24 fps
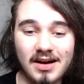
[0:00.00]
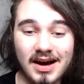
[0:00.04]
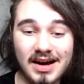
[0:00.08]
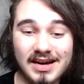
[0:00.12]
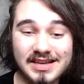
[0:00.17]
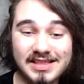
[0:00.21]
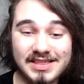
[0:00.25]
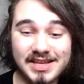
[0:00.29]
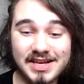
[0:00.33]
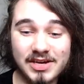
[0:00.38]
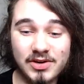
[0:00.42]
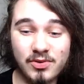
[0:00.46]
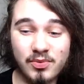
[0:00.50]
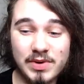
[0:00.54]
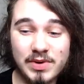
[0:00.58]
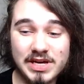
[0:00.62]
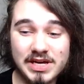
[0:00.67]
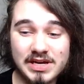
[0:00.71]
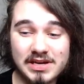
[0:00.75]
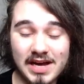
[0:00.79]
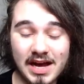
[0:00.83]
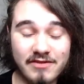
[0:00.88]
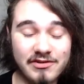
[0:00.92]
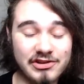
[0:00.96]
I think
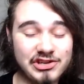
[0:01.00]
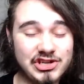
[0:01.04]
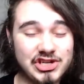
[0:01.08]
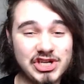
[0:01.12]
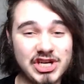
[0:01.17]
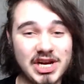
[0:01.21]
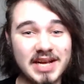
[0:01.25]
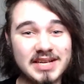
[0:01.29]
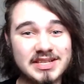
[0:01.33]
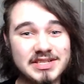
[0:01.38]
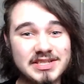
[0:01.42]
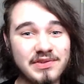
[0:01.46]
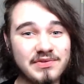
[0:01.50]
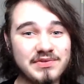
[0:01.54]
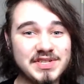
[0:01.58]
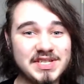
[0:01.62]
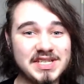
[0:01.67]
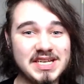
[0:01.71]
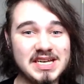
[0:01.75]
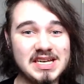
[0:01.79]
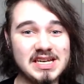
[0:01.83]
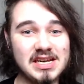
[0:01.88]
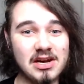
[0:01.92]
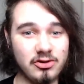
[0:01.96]
we have a chance of
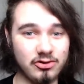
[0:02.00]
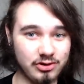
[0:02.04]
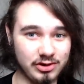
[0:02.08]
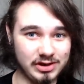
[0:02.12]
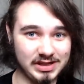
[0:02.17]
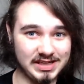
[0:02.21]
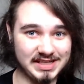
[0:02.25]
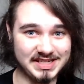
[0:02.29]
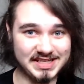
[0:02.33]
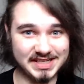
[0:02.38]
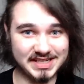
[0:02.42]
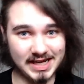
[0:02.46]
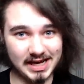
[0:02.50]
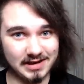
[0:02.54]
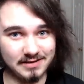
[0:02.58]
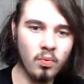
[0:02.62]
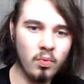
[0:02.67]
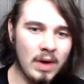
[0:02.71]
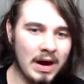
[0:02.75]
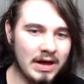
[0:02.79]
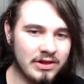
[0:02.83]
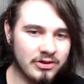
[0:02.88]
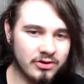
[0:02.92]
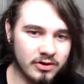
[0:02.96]
seeing a release date.
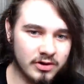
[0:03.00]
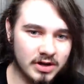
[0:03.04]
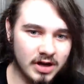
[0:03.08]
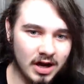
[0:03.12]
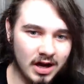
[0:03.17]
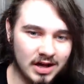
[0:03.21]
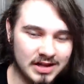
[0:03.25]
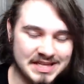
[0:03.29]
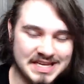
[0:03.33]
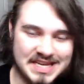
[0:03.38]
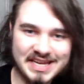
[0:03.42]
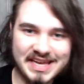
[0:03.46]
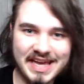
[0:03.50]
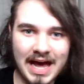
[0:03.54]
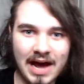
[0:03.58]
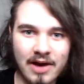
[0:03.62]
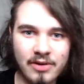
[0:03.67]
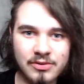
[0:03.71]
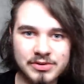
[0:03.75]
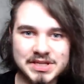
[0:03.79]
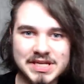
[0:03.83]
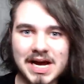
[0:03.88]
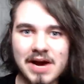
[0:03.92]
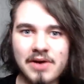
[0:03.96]
Whether or not the
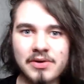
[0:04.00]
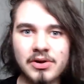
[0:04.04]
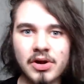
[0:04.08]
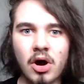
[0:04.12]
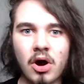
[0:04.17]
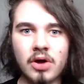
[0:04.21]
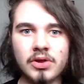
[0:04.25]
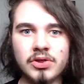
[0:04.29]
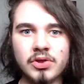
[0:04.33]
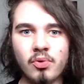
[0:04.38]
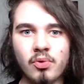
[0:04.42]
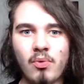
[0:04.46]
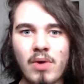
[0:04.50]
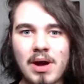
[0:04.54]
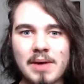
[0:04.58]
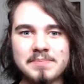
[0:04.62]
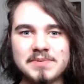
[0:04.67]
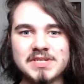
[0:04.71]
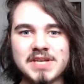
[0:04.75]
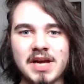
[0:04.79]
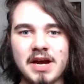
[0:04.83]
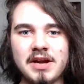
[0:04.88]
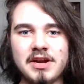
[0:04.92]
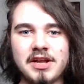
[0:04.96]
countdown on the
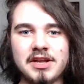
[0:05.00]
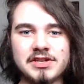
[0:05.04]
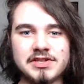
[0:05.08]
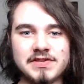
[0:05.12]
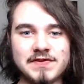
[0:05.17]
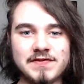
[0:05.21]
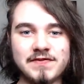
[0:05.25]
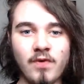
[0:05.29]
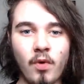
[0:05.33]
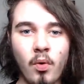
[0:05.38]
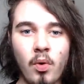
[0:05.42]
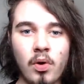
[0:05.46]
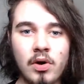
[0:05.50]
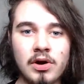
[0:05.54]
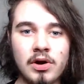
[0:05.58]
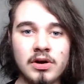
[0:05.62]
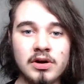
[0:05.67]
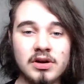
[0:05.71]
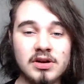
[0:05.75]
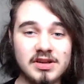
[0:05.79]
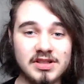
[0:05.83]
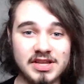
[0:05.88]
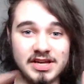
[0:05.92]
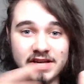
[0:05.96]
website is
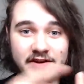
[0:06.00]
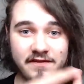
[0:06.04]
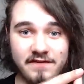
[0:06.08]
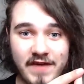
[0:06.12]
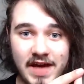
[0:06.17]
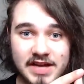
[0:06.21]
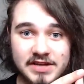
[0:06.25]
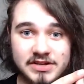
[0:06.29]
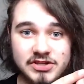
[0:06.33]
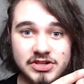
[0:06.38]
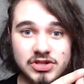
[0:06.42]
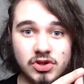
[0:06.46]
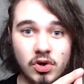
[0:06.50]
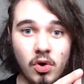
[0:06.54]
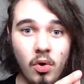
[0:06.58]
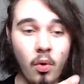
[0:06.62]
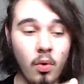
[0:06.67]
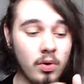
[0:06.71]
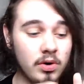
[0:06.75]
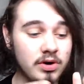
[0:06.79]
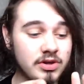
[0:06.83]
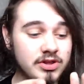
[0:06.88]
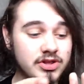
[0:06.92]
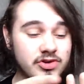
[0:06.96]
for the event
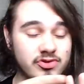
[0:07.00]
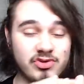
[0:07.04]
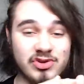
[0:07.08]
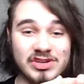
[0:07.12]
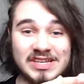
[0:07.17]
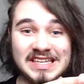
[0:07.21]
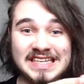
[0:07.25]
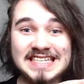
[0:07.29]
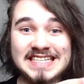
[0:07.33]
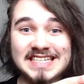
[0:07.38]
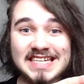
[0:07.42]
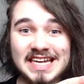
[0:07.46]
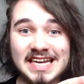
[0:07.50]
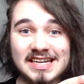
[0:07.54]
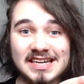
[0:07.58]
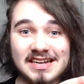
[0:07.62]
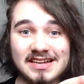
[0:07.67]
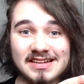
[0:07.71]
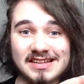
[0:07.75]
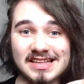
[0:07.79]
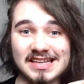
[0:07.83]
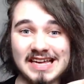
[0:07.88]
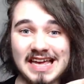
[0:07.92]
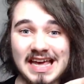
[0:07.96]
or the release date
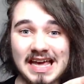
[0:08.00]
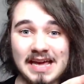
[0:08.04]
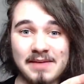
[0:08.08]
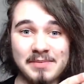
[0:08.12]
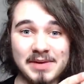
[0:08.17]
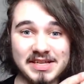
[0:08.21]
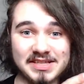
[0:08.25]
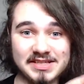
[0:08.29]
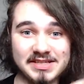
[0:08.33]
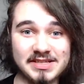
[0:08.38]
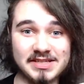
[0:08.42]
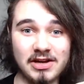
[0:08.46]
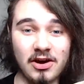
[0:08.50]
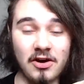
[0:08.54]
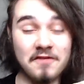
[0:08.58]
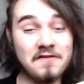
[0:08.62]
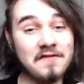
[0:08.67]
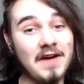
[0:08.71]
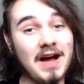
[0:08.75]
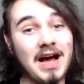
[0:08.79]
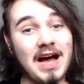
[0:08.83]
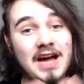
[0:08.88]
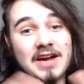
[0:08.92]
of the game itself, I